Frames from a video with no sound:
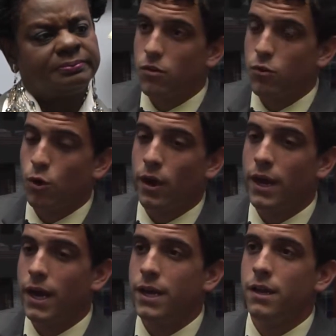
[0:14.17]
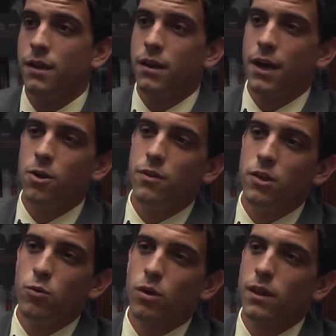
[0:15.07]
Sure, and I know
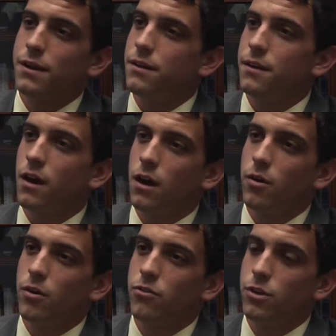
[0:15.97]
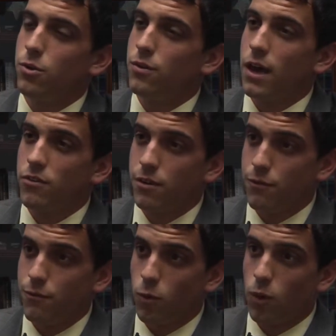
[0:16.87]
that you were elected to Congress in
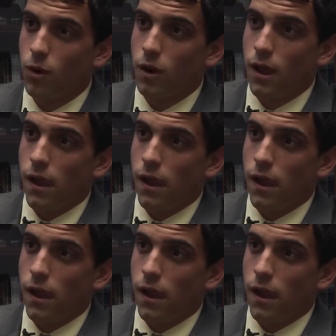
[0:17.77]
2004